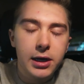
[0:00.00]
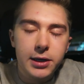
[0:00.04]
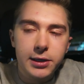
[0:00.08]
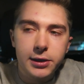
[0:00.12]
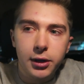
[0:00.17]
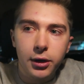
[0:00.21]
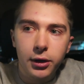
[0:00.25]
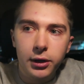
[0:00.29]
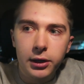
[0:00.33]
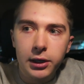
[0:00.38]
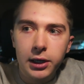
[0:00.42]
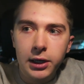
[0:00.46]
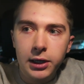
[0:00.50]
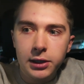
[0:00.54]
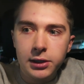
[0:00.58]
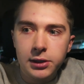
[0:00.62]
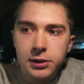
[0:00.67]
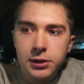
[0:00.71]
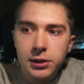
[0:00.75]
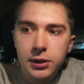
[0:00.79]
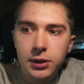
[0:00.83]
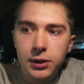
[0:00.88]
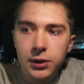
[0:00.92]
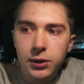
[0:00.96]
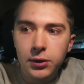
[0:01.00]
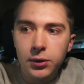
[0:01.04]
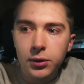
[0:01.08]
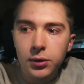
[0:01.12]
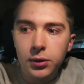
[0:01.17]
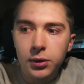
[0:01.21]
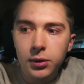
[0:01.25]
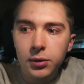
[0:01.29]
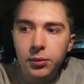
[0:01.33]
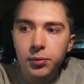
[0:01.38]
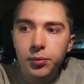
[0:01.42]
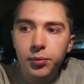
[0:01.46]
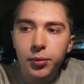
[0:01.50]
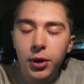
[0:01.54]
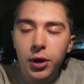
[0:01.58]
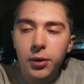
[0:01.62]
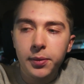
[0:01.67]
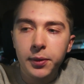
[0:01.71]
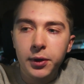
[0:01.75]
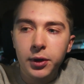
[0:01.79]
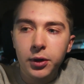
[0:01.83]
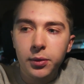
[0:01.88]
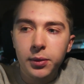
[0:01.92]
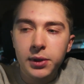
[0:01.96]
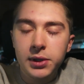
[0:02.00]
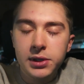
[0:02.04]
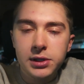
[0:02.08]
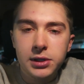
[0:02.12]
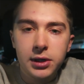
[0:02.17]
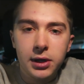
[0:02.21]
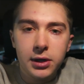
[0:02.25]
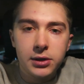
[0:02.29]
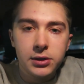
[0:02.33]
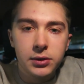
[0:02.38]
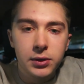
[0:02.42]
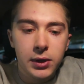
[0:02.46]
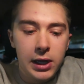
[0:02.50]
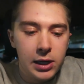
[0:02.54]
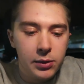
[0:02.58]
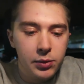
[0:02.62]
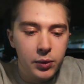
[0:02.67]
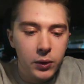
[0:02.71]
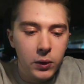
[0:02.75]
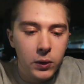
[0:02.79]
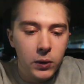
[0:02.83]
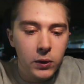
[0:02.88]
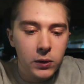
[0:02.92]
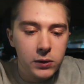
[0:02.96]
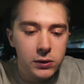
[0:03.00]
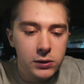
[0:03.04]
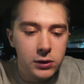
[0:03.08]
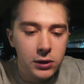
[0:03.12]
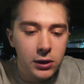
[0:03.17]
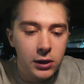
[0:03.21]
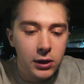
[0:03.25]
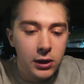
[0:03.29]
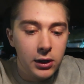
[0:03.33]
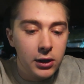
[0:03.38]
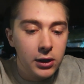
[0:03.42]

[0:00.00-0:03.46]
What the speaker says: is like linked to Birmingham International Airport.